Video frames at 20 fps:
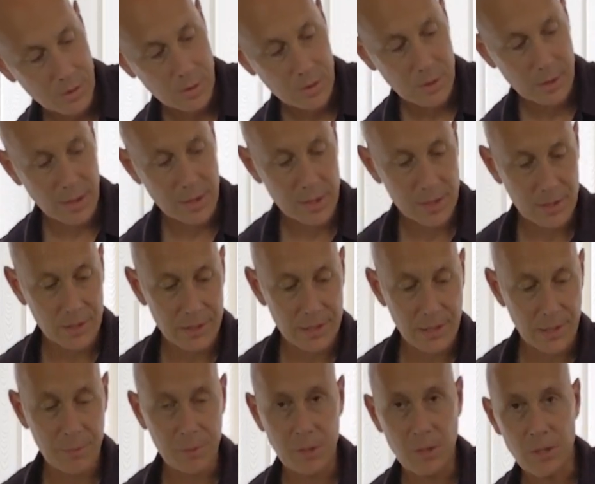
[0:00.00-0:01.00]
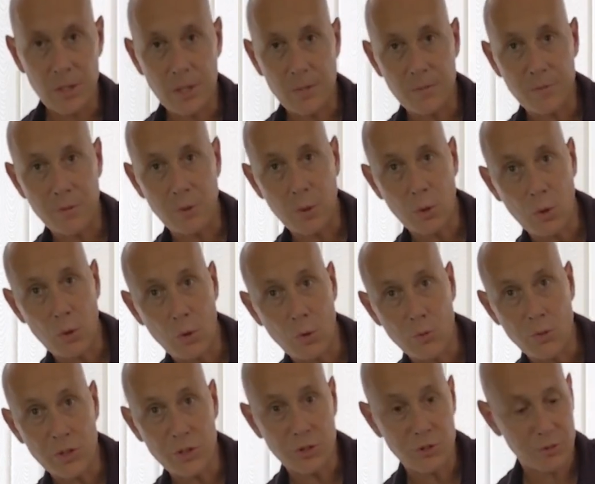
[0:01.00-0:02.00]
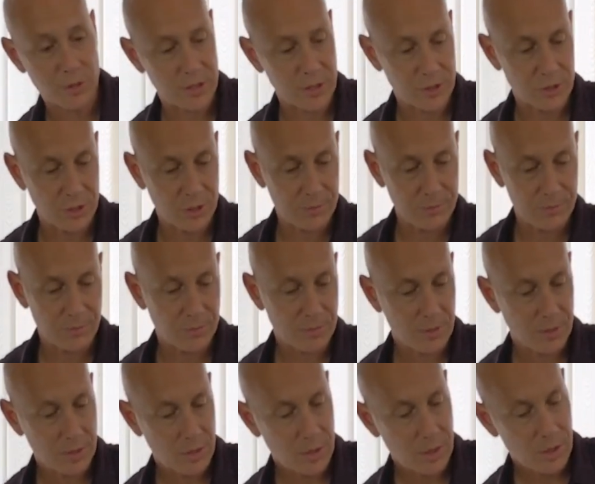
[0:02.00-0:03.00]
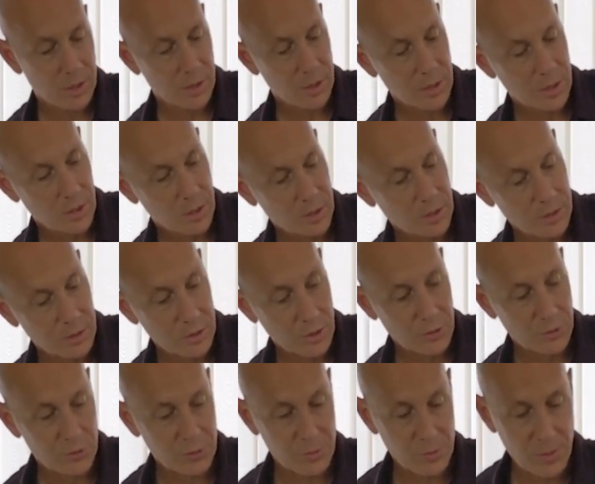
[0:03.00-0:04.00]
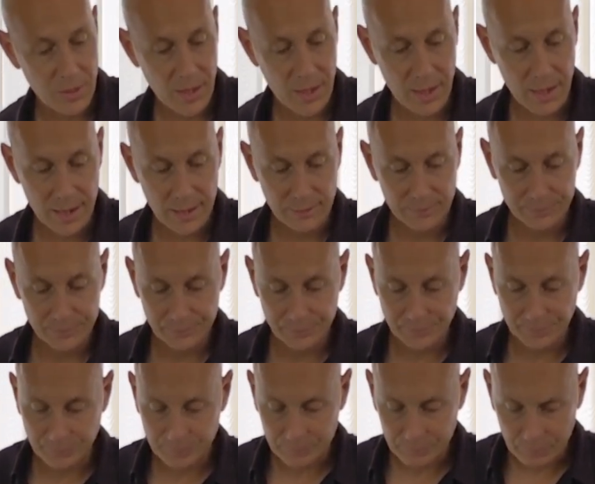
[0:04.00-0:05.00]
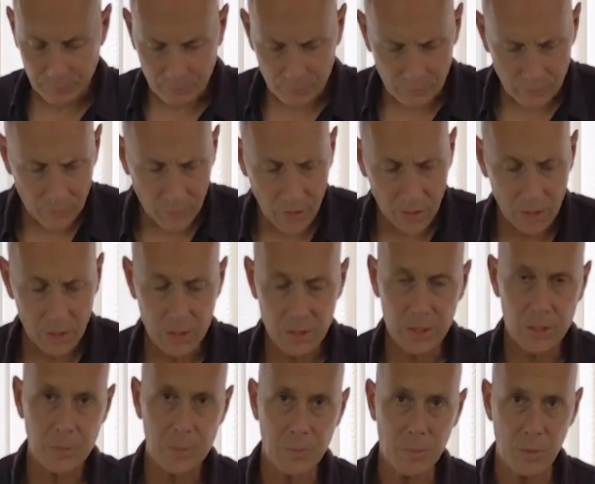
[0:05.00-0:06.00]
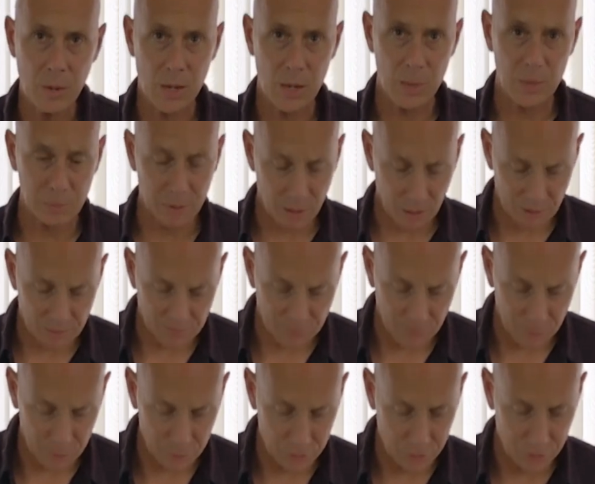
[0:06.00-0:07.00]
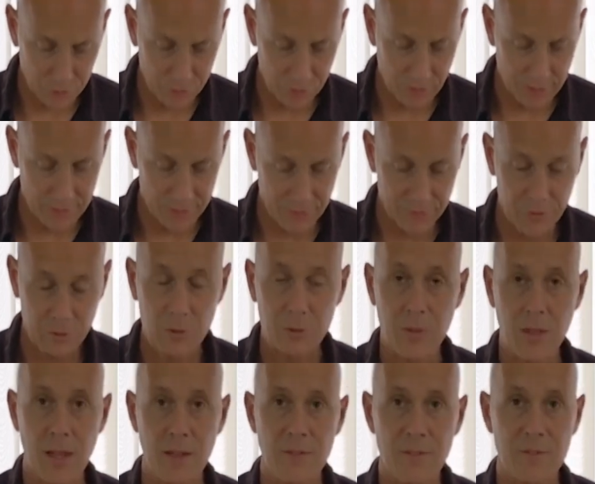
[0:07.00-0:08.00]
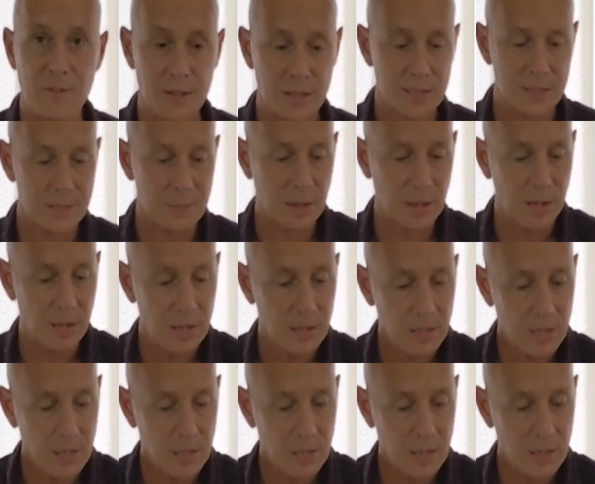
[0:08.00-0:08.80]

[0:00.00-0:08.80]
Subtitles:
Okay, and again, we're looking for restriction. So from there, I'm going to apply force straight through their femur.